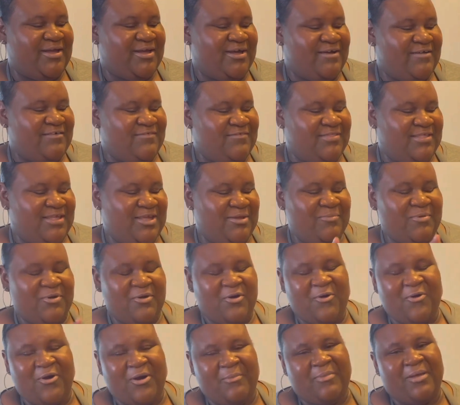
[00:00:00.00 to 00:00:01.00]
of the
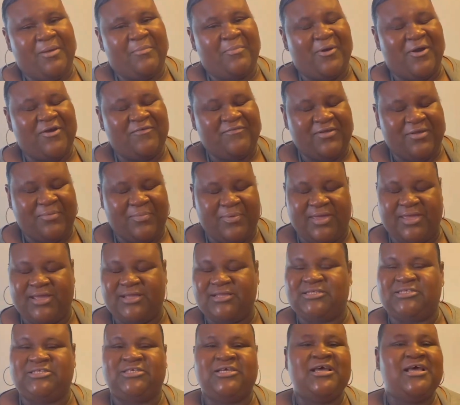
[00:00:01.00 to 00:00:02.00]
McCormick Perfect
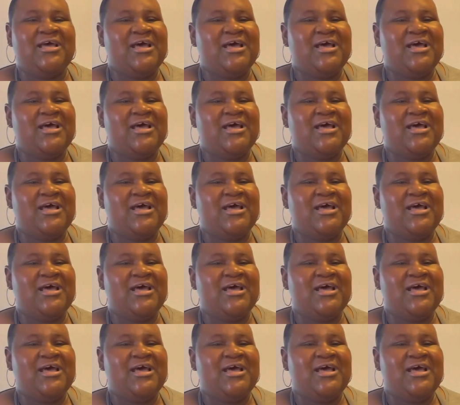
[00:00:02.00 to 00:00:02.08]
Pitch